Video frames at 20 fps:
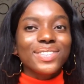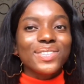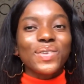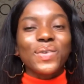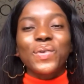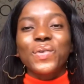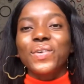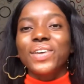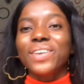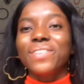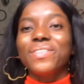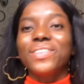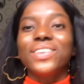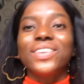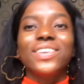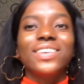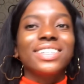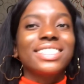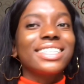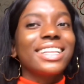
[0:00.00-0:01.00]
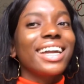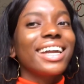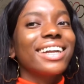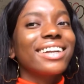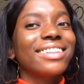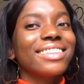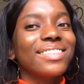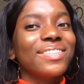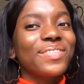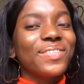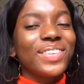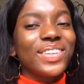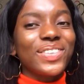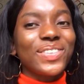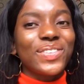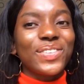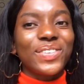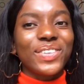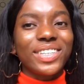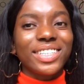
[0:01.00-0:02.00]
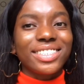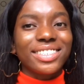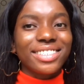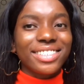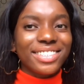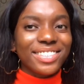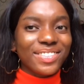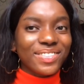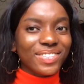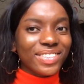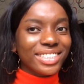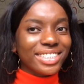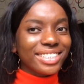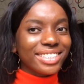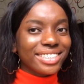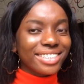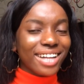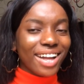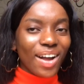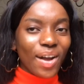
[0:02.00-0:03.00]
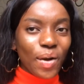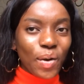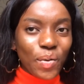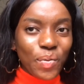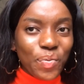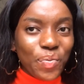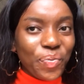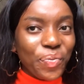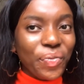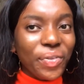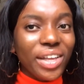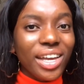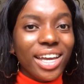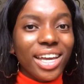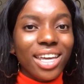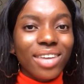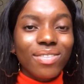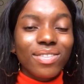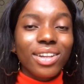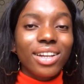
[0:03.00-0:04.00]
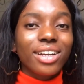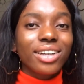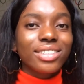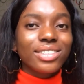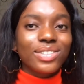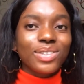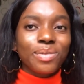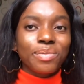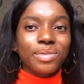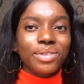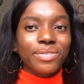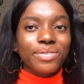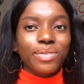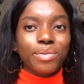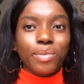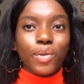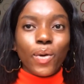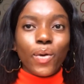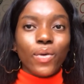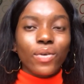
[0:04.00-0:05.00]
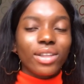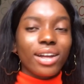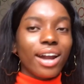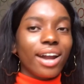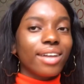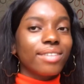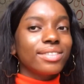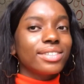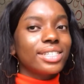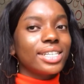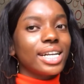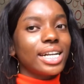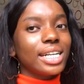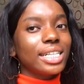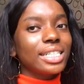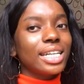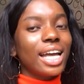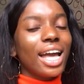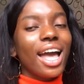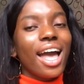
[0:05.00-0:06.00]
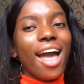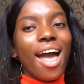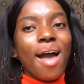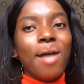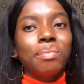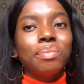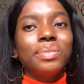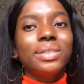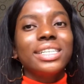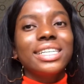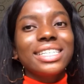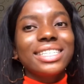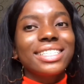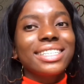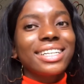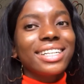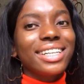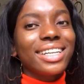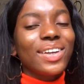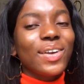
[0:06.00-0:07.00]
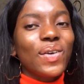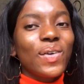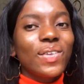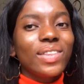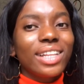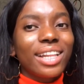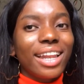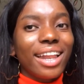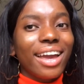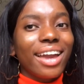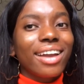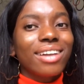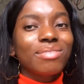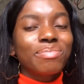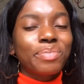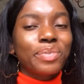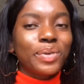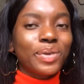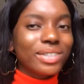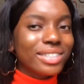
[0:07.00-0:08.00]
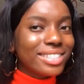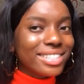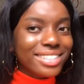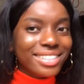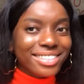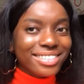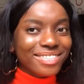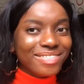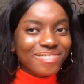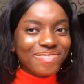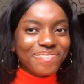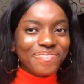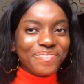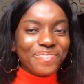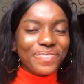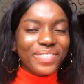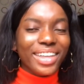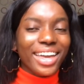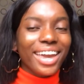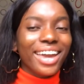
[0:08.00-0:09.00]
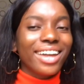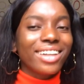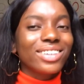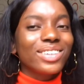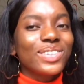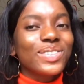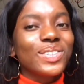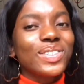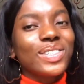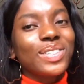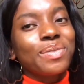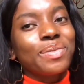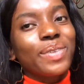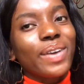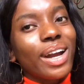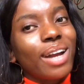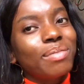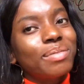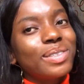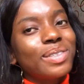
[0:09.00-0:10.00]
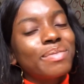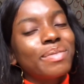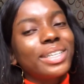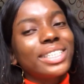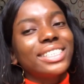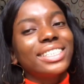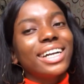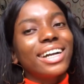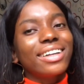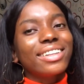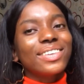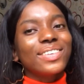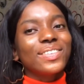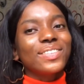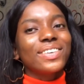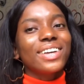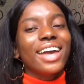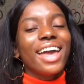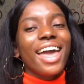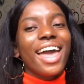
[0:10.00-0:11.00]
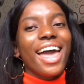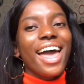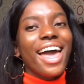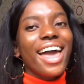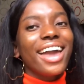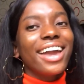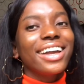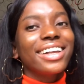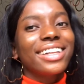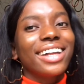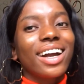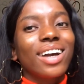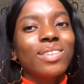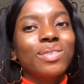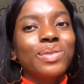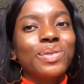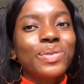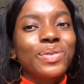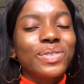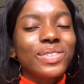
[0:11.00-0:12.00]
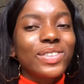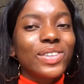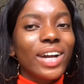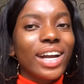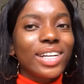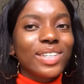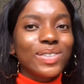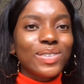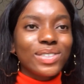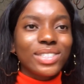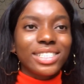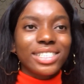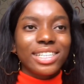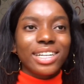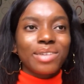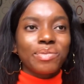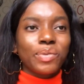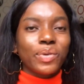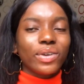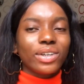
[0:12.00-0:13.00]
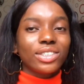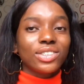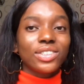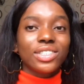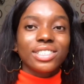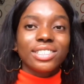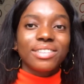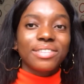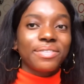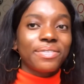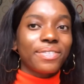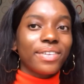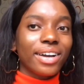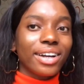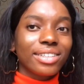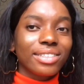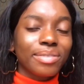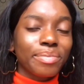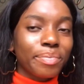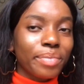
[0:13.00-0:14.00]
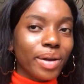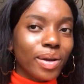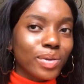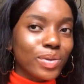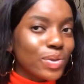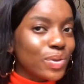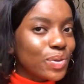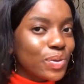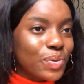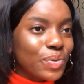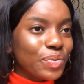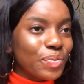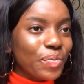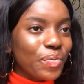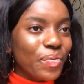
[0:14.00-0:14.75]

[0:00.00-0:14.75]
So if you just like the video you just watched now, if you learned something from all I've said, please click on the like button and also subscribe to my channel. And I will try to share more interesting facts about you.